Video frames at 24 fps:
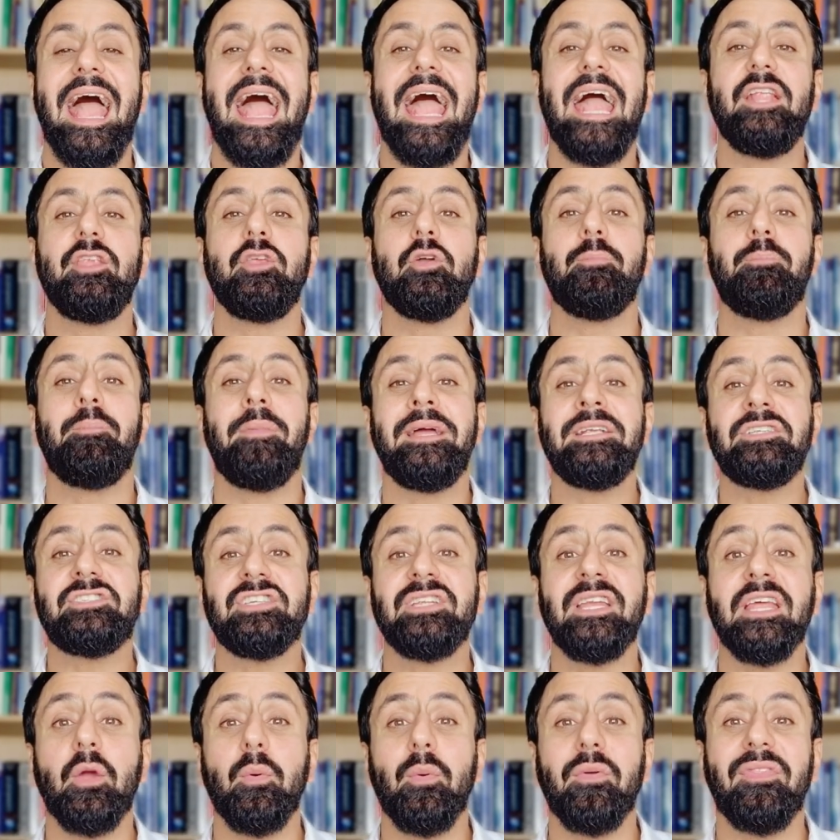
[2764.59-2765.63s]
And you're
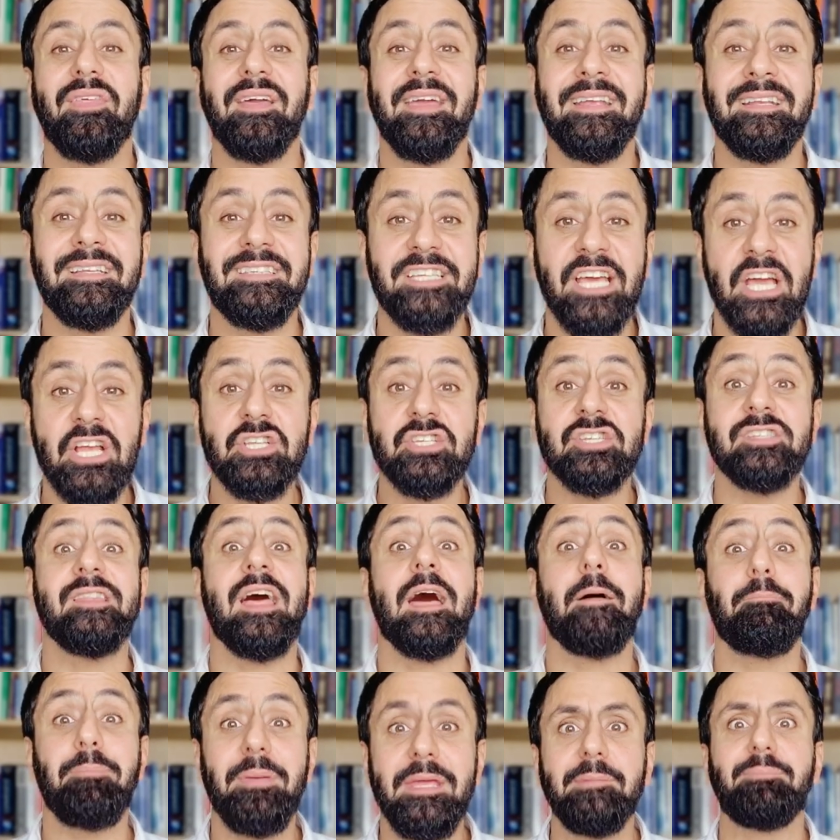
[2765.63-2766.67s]
mentioning with the intention
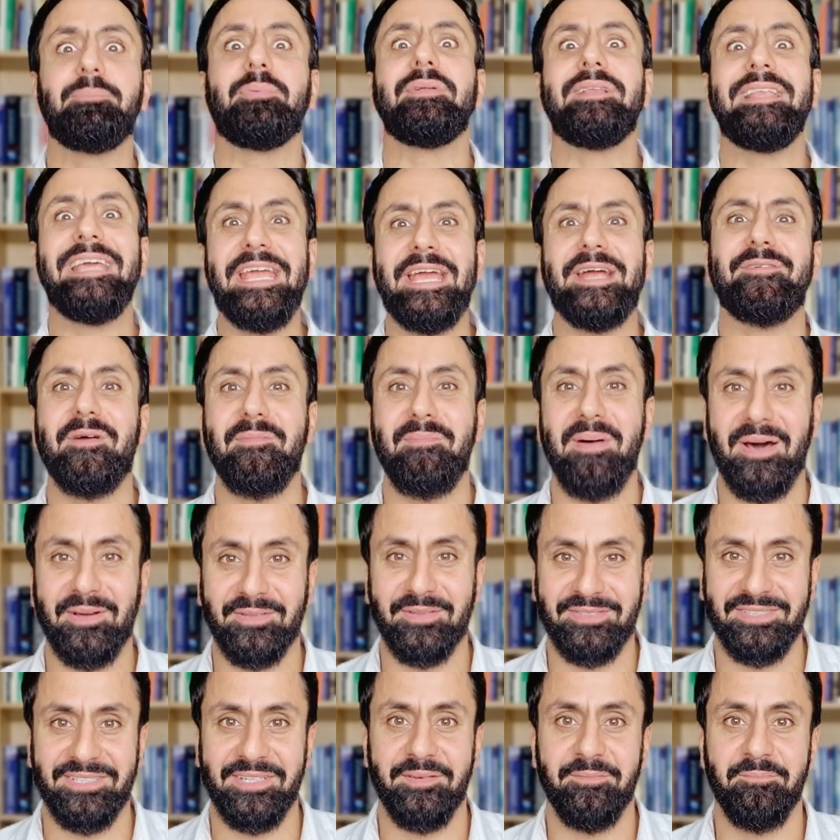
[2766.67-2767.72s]
that people hear
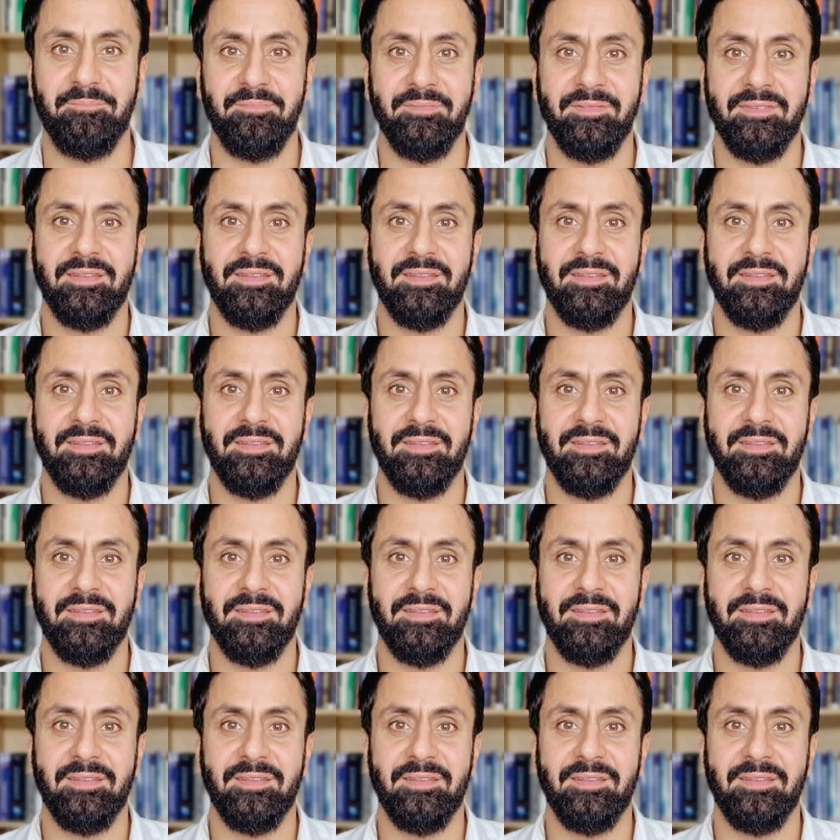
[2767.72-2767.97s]
about it.